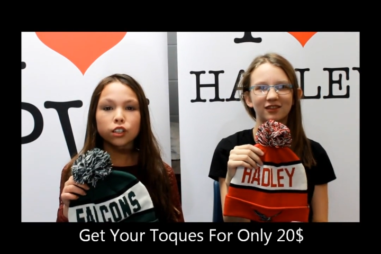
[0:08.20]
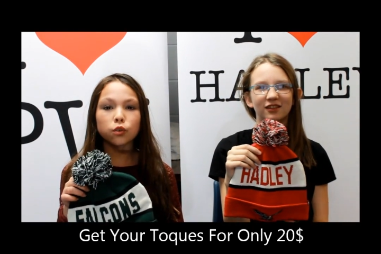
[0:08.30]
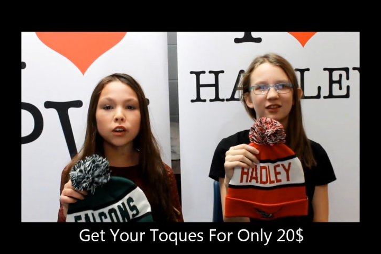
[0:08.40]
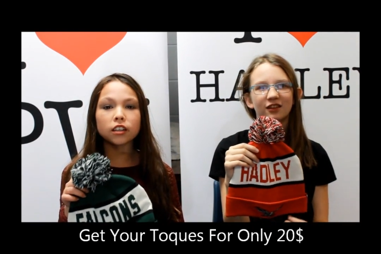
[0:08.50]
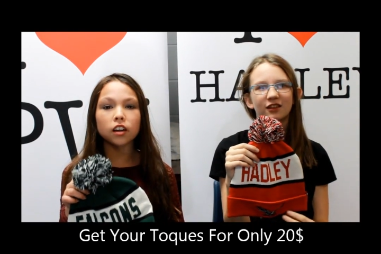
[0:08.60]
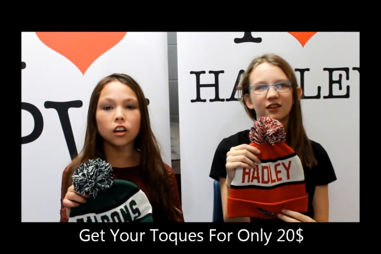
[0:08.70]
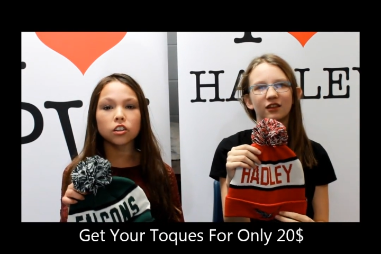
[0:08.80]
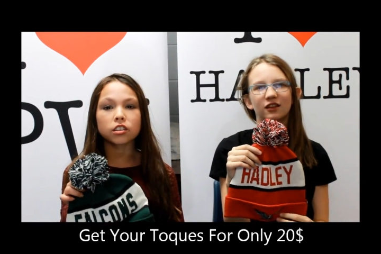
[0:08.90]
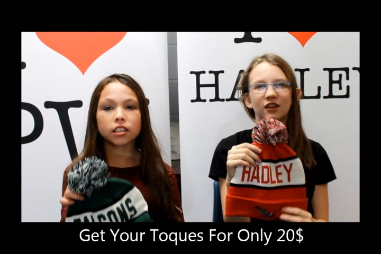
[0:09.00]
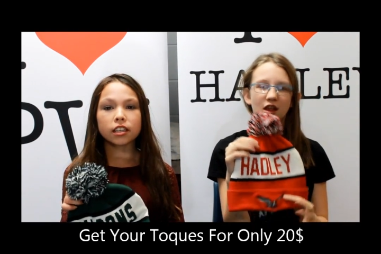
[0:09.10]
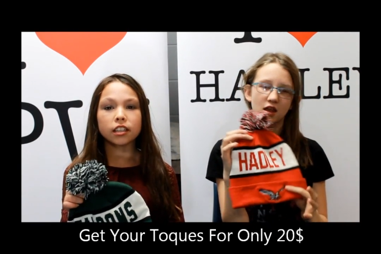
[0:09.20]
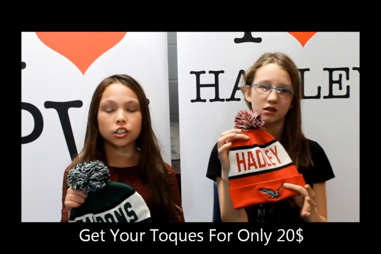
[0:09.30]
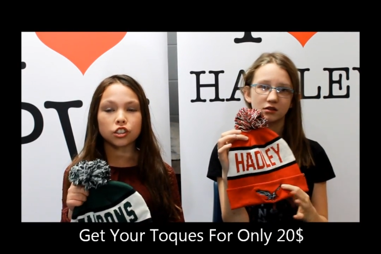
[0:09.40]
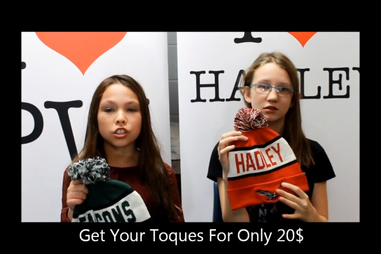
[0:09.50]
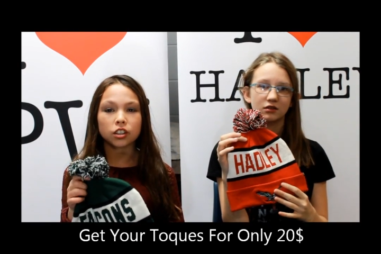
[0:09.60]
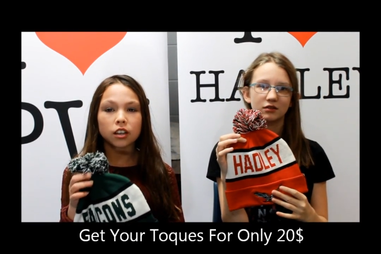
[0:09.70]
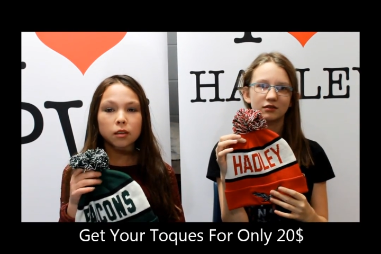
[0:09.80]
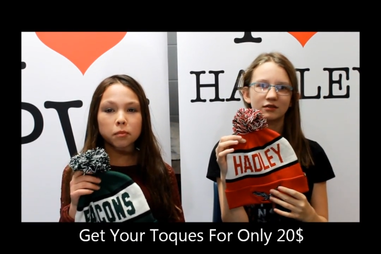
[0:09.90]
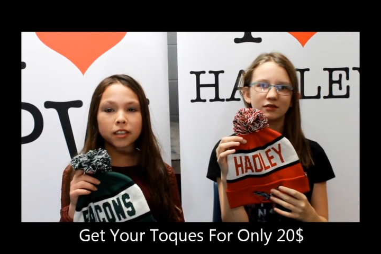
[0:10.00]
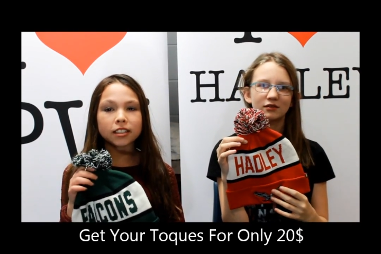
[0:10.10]
Speaker 1: $20 each.
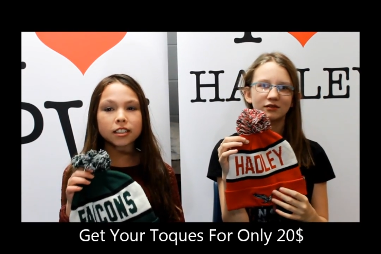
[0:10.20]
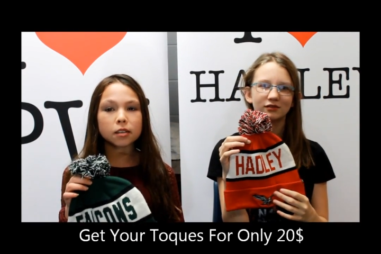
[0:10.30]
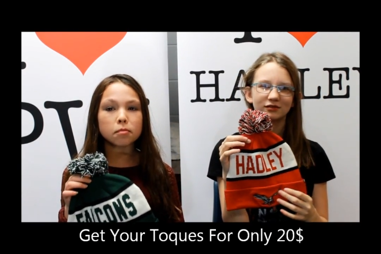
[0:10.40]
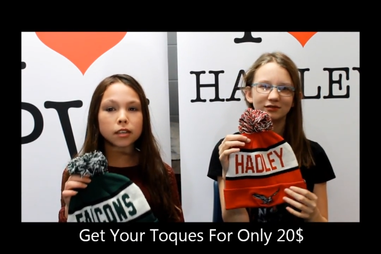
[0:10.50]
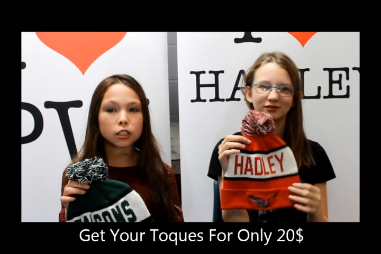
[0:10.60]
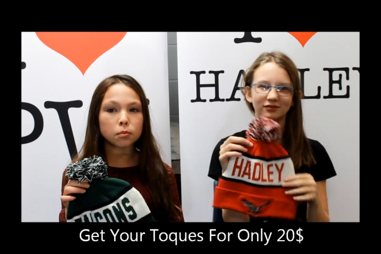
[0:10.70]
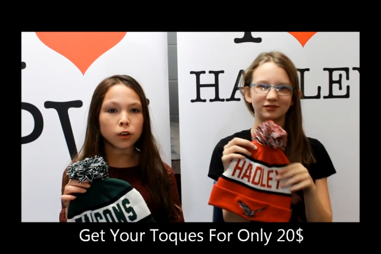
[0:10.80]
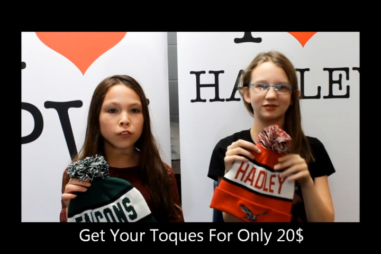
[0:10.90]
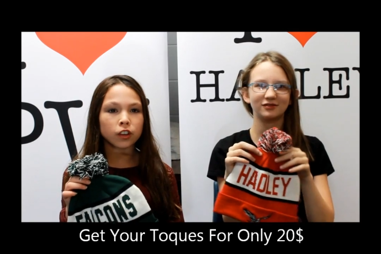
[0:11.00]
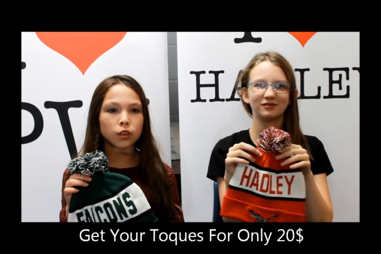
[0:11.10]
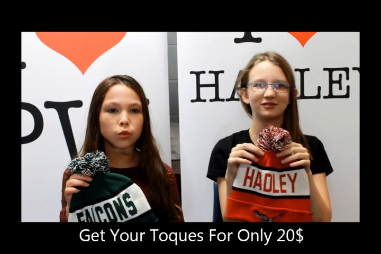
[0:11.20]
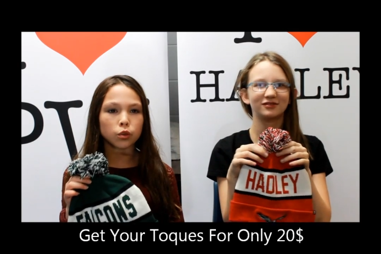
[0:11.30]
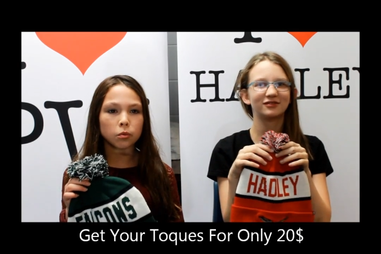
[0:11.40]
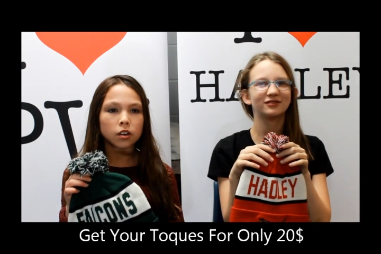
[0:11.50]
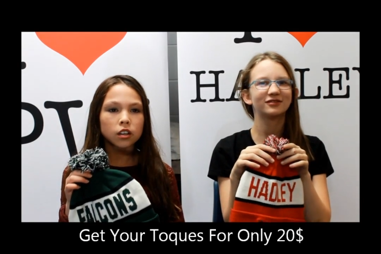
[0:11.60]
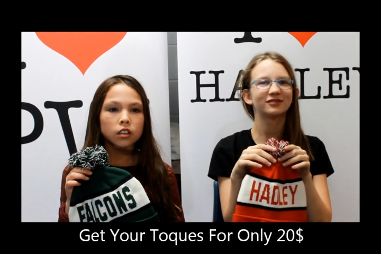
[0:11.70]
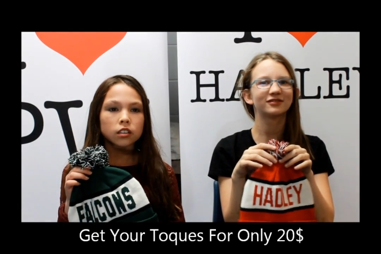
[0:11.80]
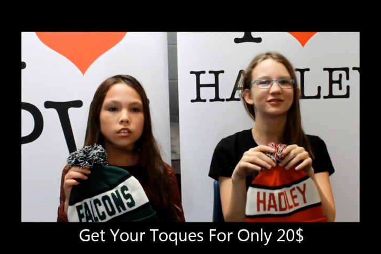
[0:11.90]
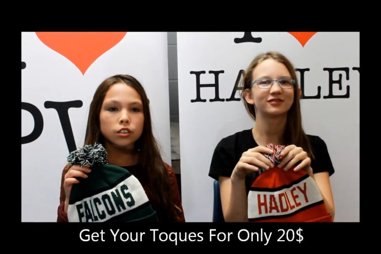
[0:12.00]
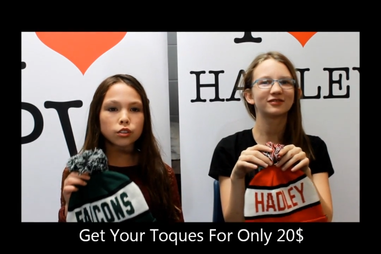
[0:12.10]
Please see Miss Murphy in room
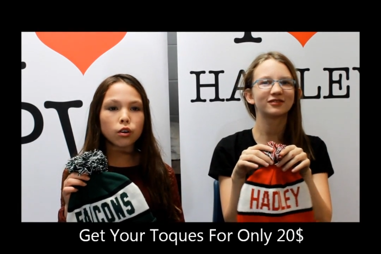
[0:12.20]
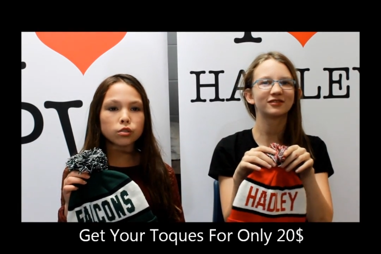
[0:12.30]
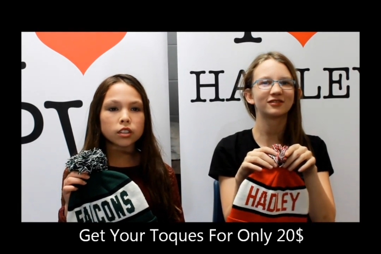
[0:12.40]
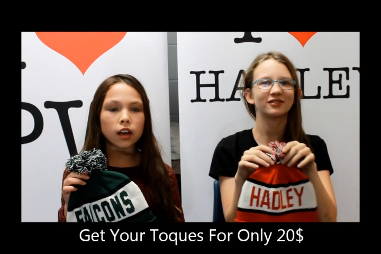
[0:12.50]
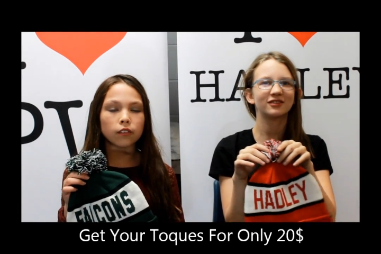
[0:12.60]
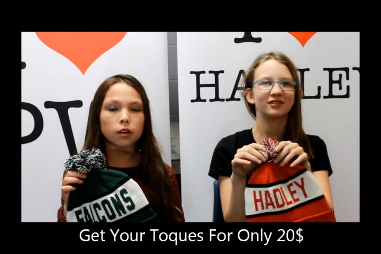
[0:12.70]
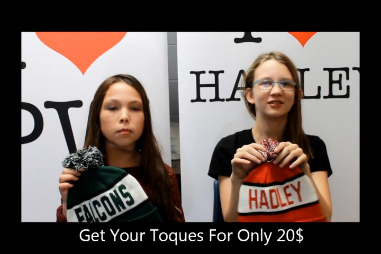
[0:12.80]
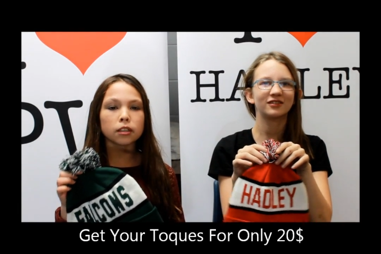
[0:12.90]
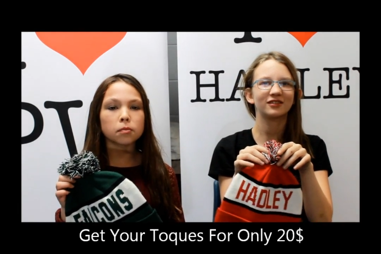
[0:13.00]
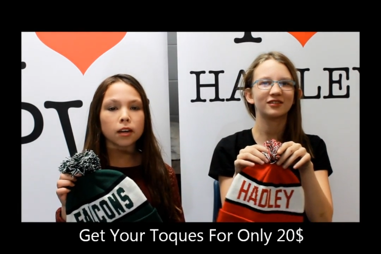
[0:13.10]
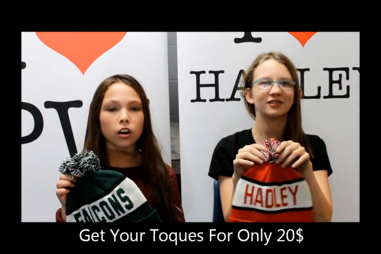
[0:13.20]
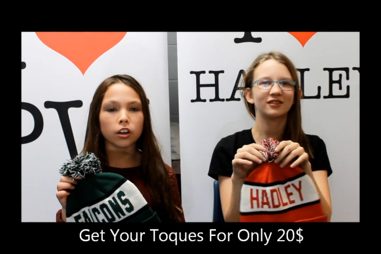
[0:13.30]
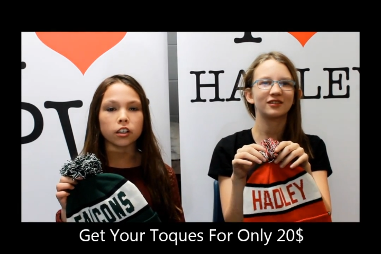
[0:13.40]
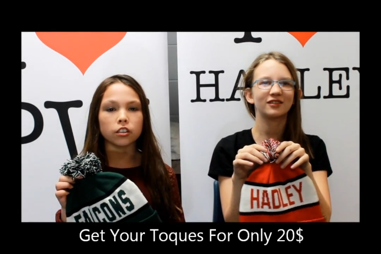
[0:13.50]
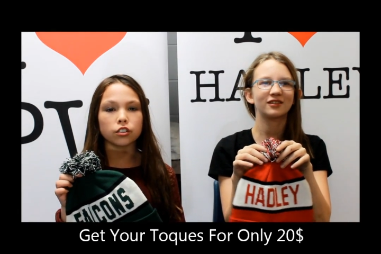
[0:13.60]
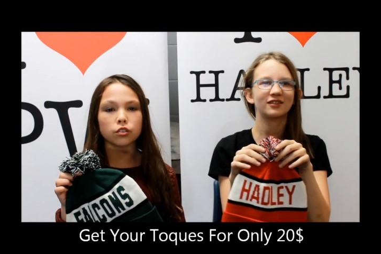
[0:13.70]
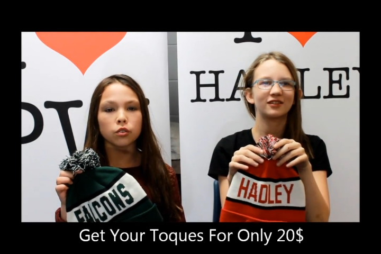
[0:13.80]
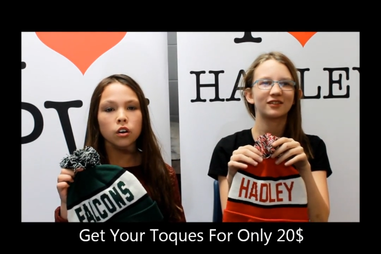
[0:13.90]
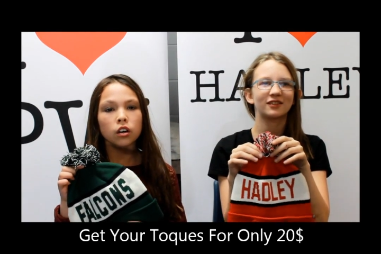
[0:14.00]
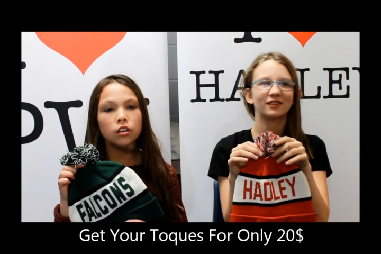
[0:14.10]
207, Miss McCurdy in 2,